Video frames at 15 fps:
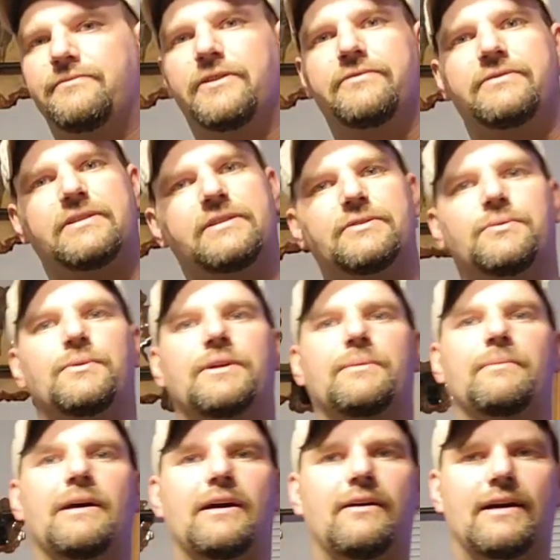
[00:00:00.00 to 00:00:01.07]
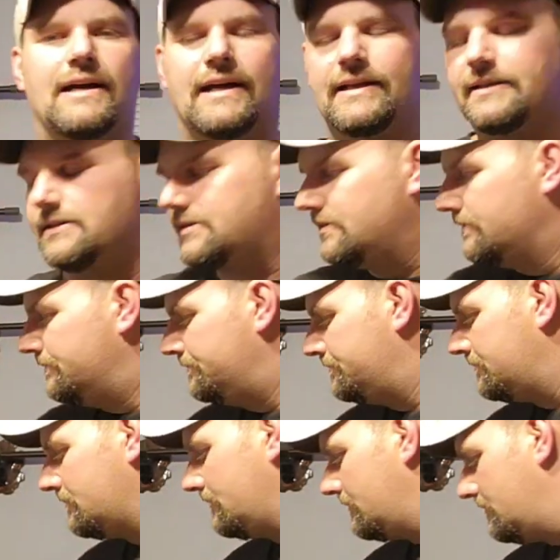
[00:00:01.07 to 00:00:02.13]
15, 20-mile hikes,
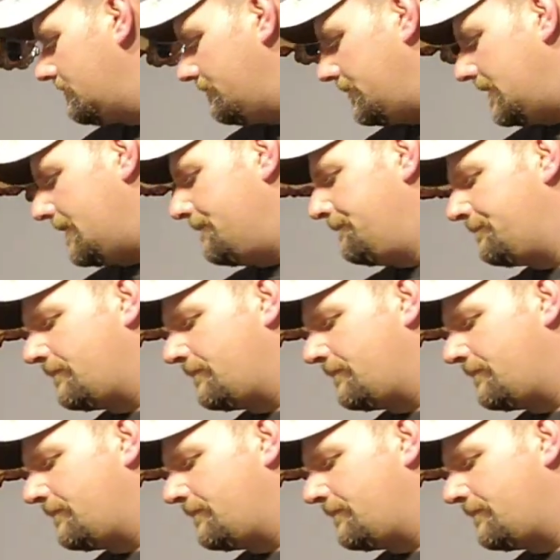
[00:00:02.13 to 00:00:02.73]
but